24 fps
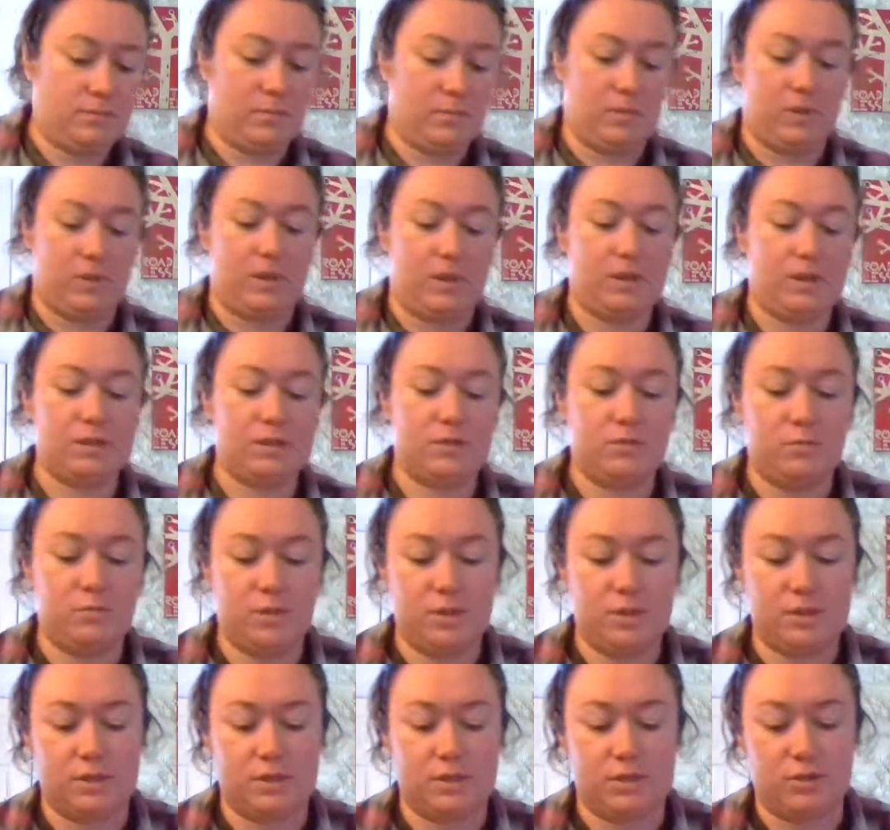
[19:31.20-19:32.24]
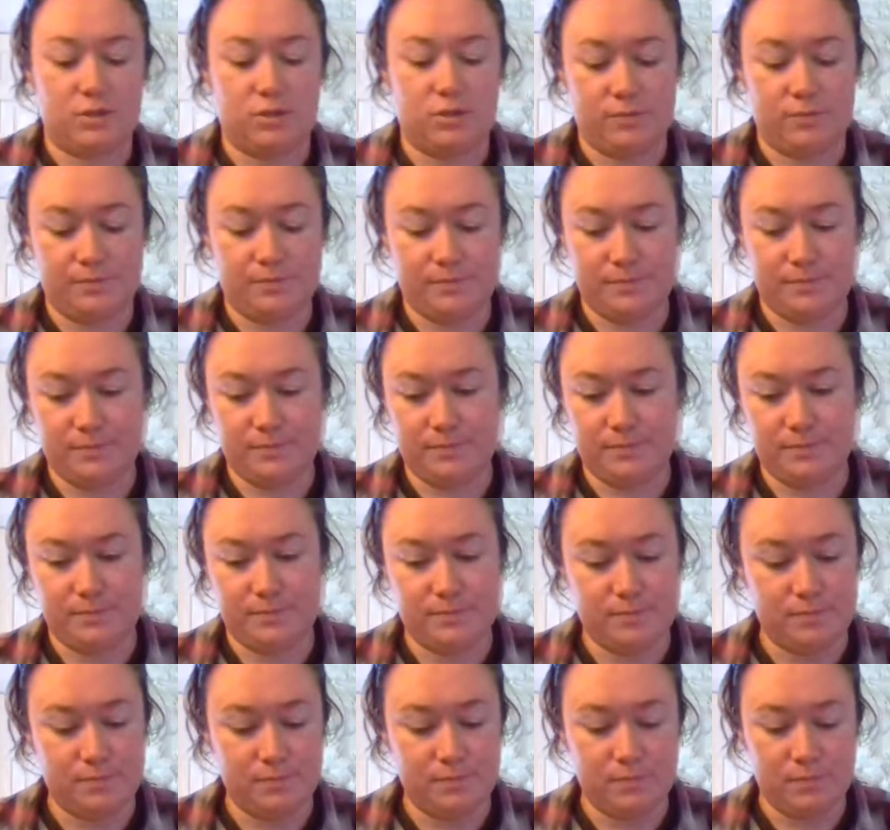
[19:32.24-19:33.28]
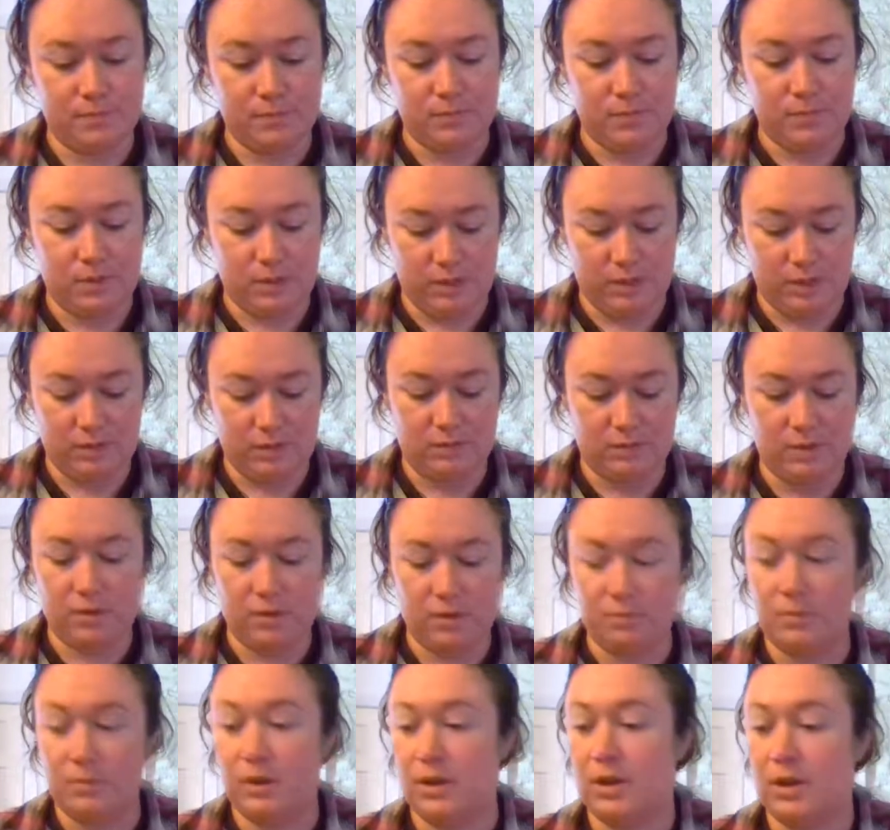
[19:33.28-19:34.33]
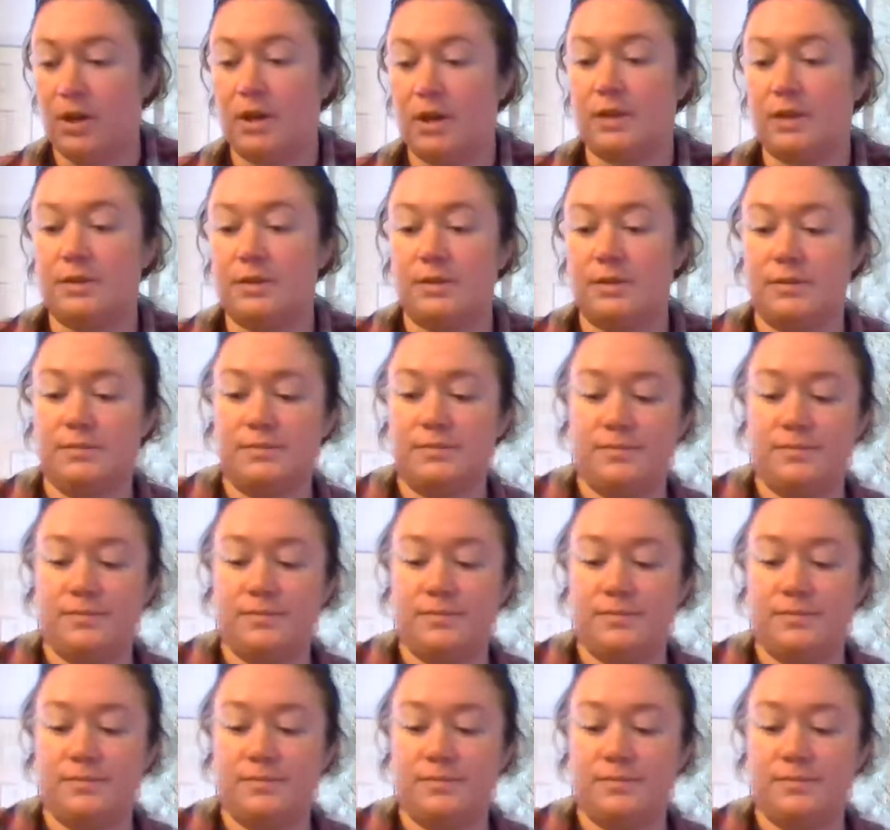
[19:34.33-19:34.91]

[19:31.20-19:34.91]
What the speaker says: And that's your message. Leaving it behind.